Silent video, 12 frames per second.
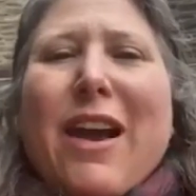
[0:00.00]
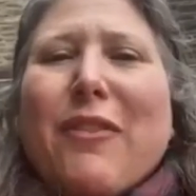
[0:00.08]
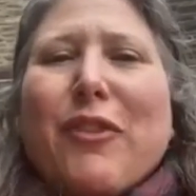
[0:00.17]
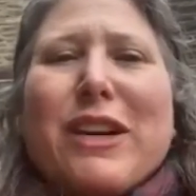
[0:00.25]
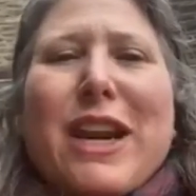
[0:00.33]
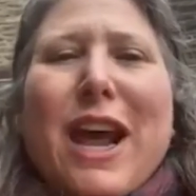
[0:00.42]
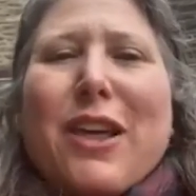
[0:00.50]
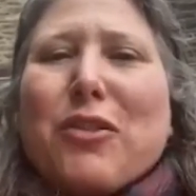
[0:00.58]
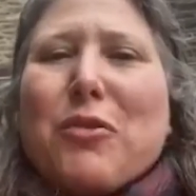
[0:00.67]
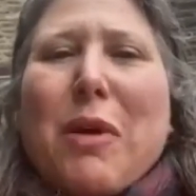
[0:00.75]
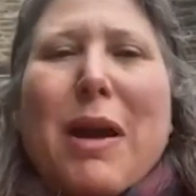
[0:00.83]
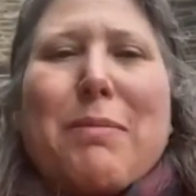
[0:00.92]
every day through
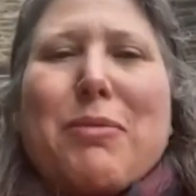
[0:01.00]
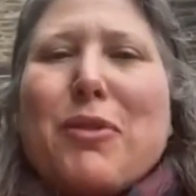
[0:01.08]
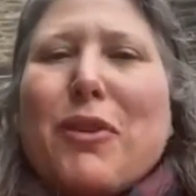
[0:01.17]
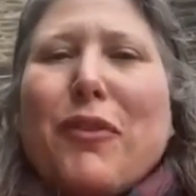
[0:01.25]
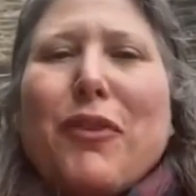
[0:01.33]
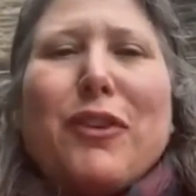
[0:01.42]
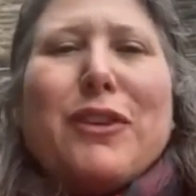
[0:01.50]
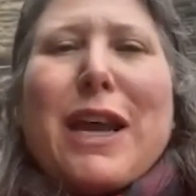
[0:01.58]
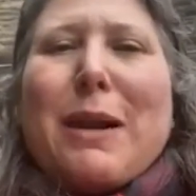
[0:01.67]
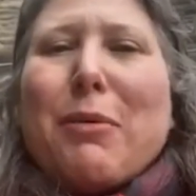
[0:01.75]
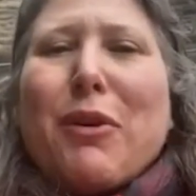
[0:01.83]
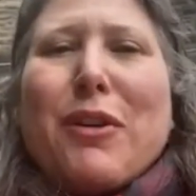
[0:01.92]
my beautiful
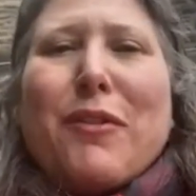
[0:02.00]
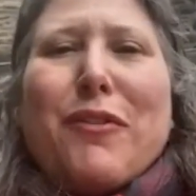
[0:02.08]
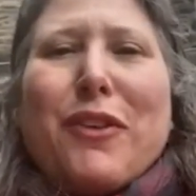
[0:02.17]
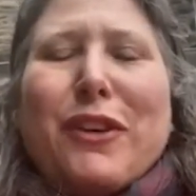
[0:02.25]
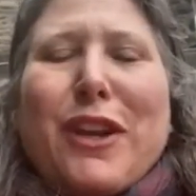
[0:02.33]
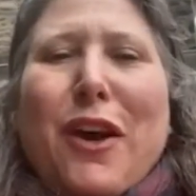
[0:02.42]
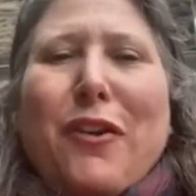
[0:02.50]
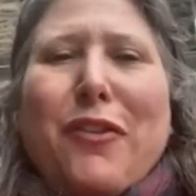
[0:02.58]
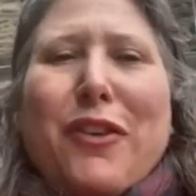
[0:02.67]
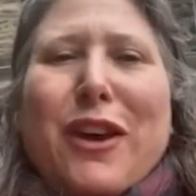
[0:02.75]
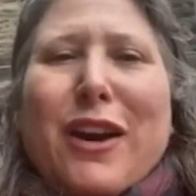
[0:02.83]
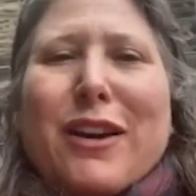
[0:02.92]
neighborhood in
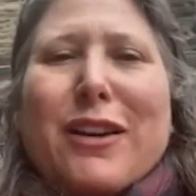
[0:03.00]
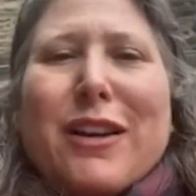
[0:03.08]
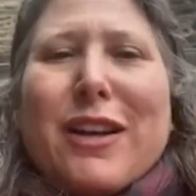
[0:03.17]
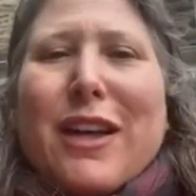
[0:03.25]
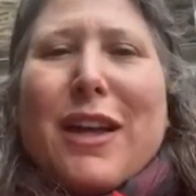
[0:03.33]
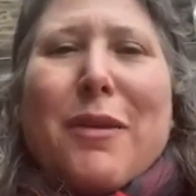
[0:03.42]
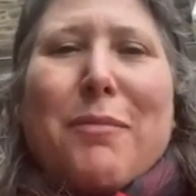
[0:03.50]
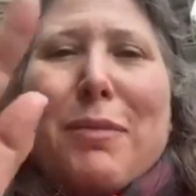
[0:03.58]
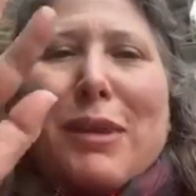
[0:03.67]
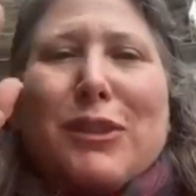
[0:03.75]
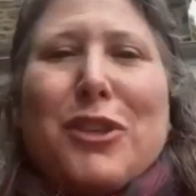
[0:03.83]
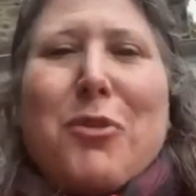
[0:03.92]
Philadelphia.
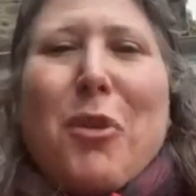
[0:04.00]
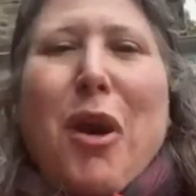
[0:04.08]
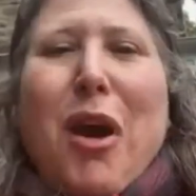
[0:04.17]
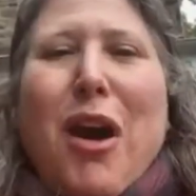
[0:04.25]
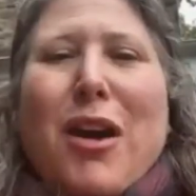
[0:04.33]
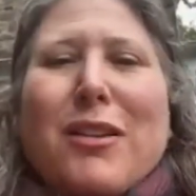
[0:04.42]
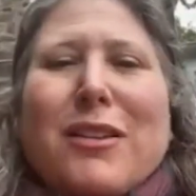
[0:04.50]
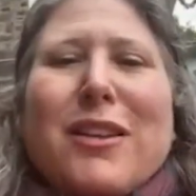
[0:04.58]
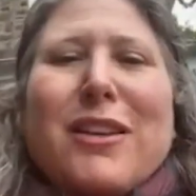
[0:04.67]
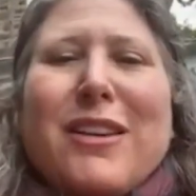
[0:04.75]
Miss you all.